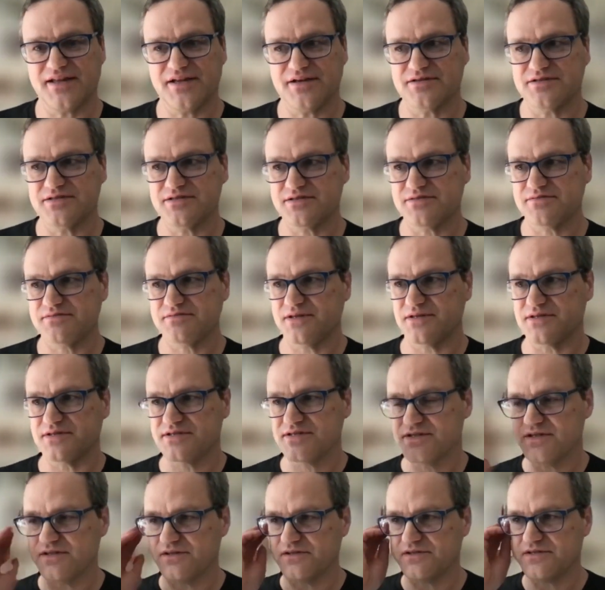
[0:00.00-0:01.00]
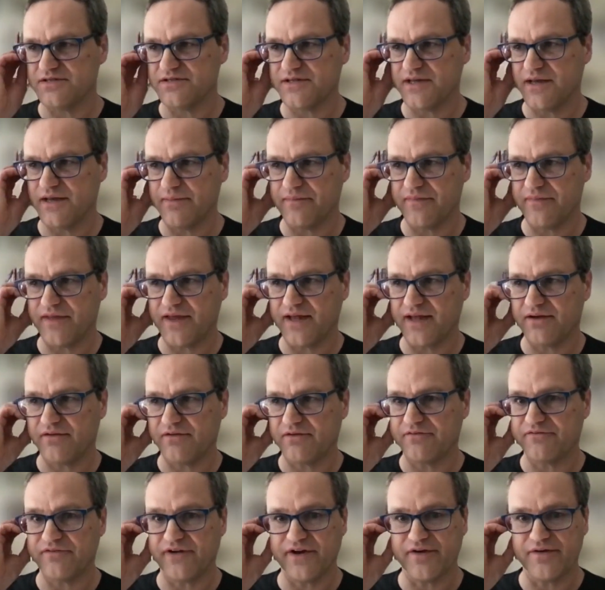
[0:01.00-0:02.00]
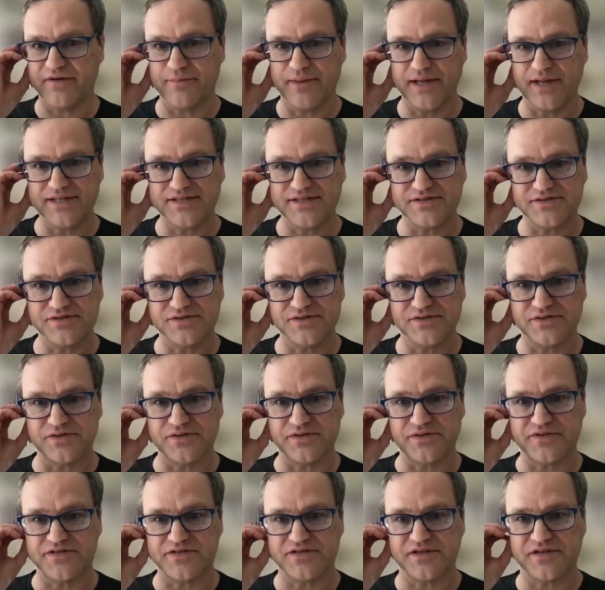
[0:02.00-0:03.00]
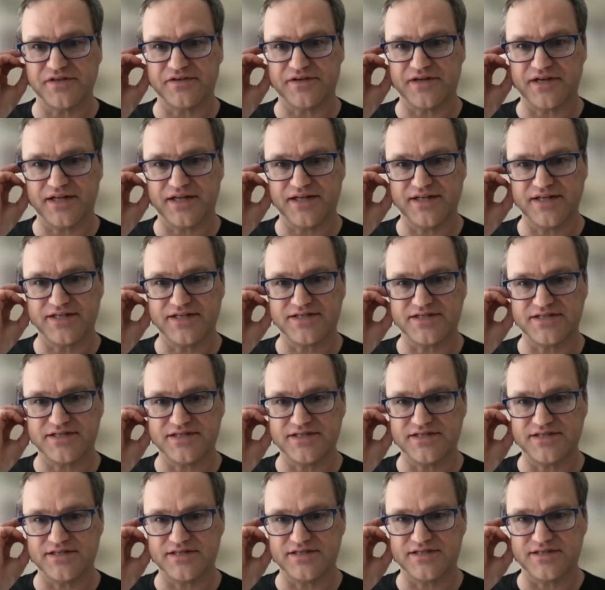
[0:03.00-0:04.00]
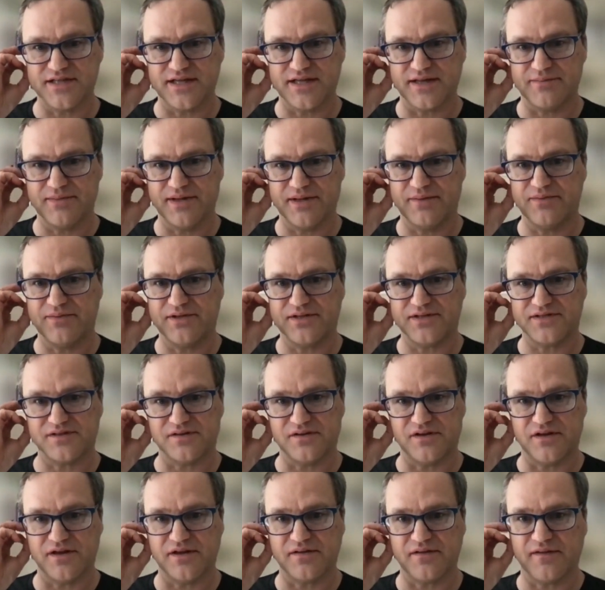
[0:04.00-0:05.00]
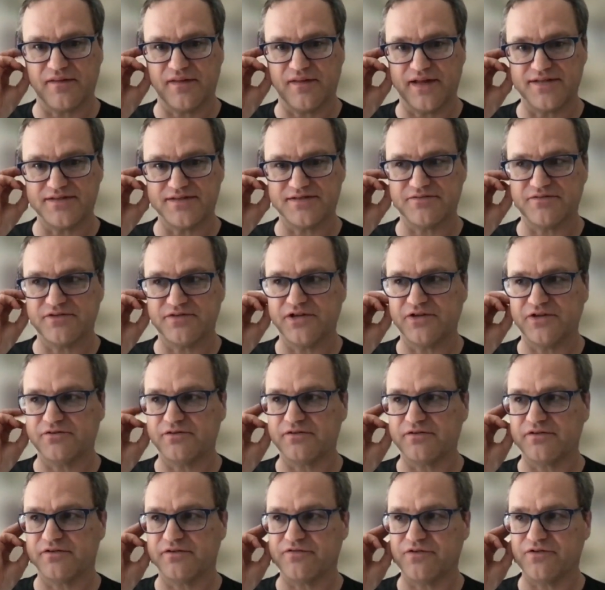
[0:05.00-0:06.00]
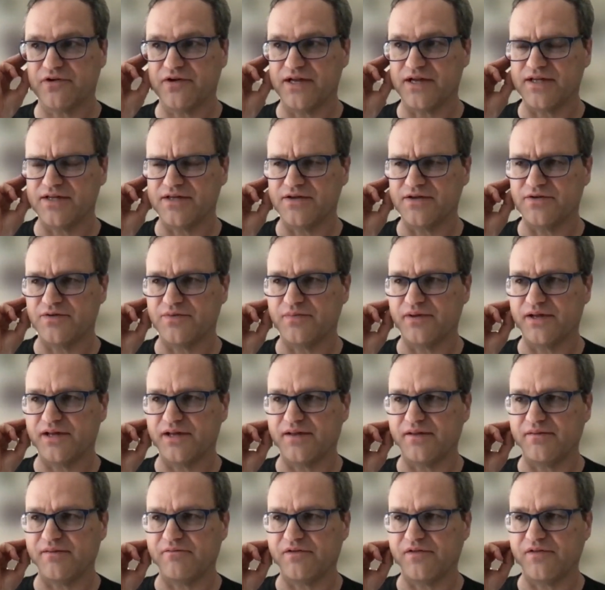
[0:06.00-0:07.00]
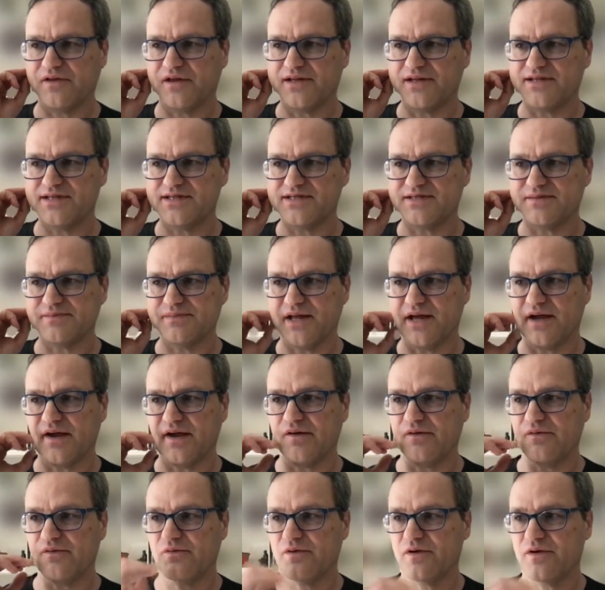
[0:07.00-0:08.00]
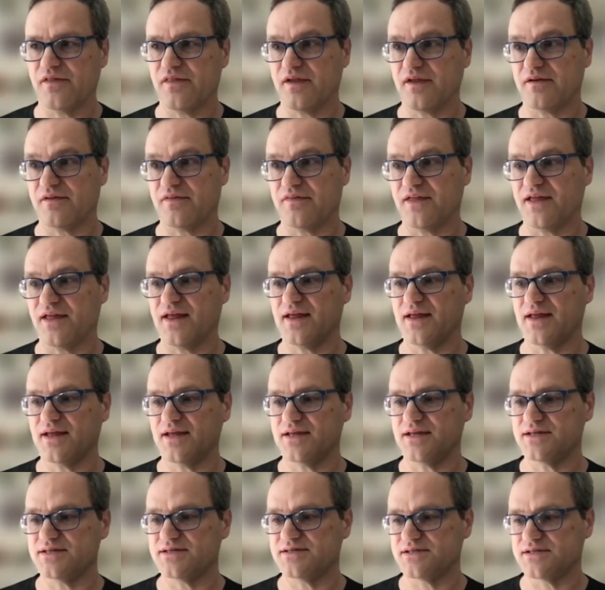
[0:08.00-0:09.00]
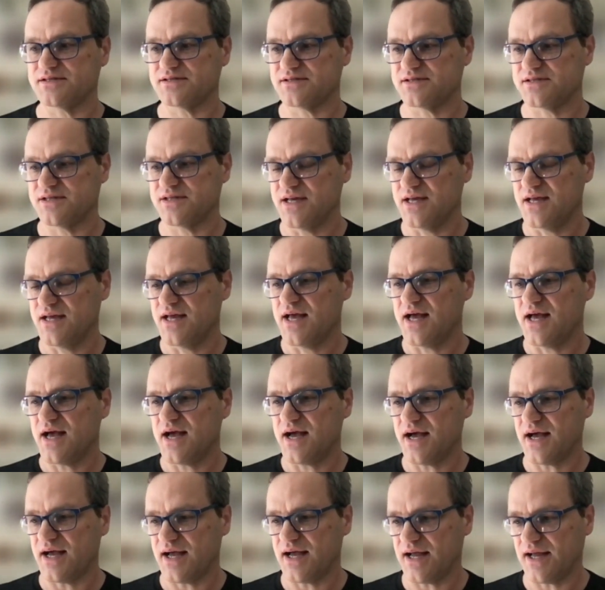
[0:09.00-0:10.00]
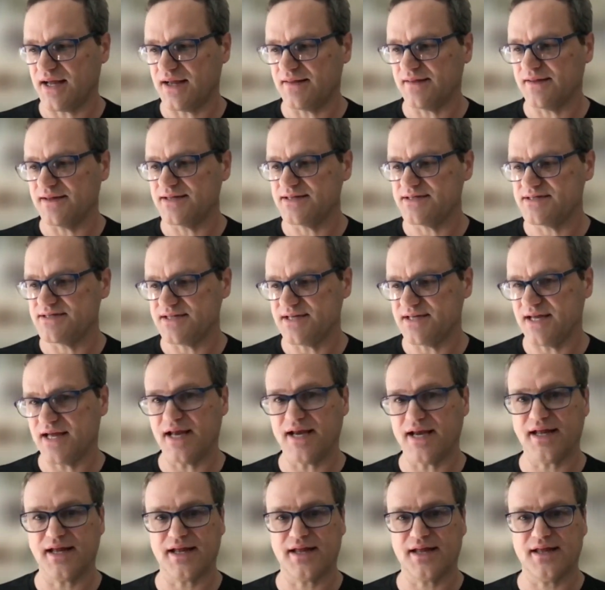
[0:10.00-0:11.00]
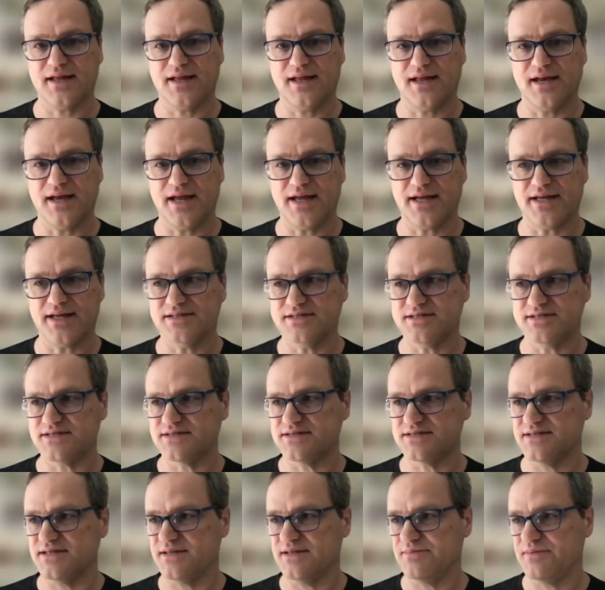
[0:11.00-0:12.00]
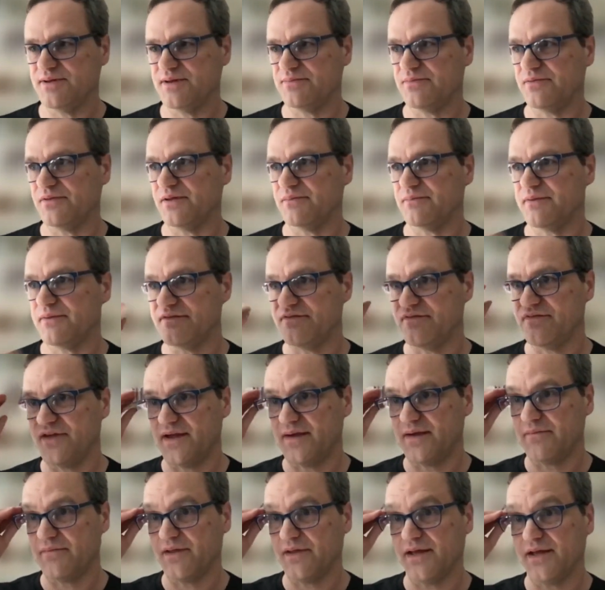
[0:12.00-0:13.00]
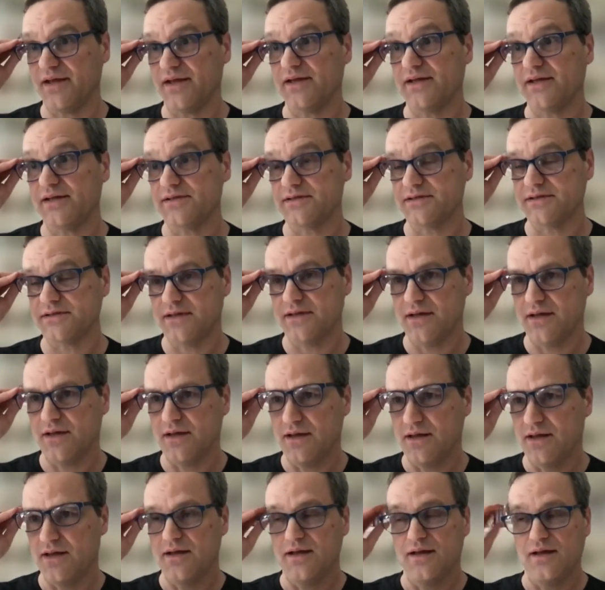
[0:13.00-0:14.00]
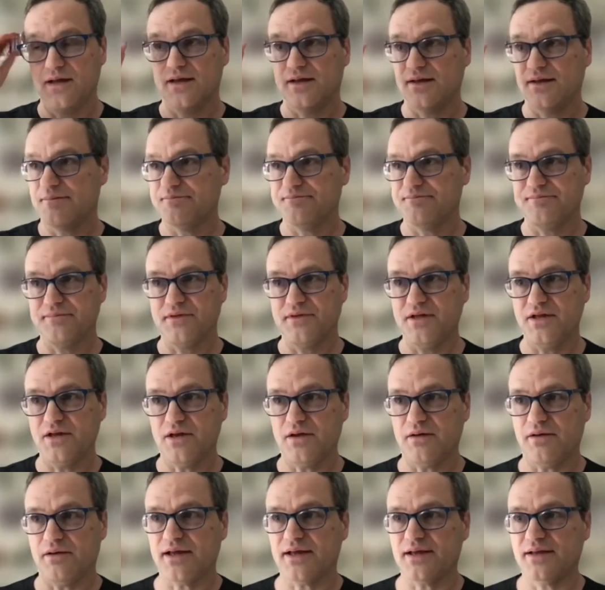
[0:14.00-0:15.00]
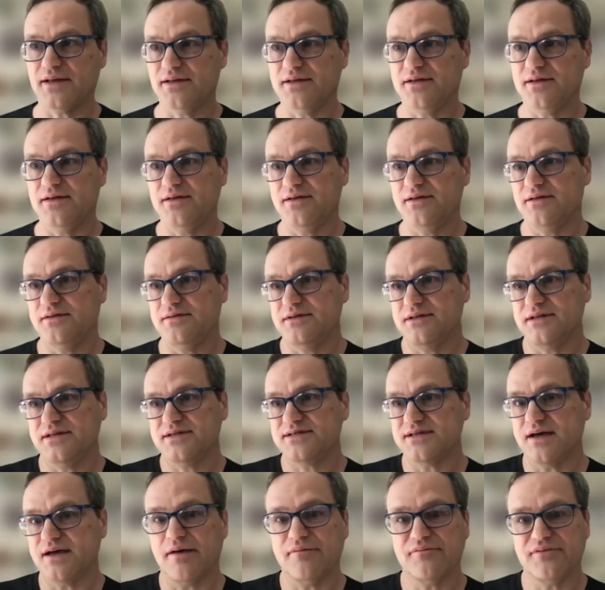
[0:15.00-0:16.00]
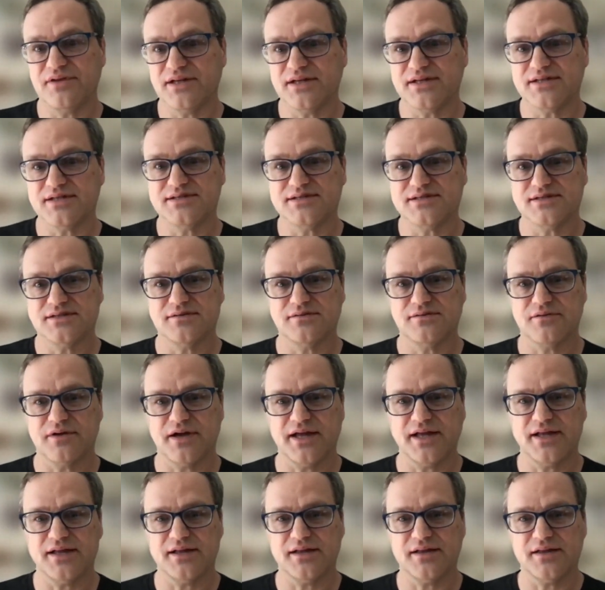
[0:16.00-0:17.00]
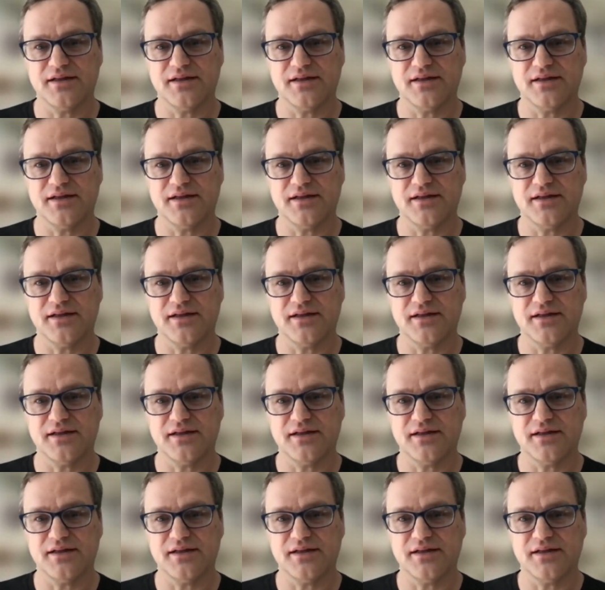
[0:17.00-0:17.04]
There's still some that are environmental, or there's other conditions that maybe is along the lines of what you were referring to. But with autism now, where they're thinking is it's highly genetic, and I can just see people in my family, and it's obvious, right?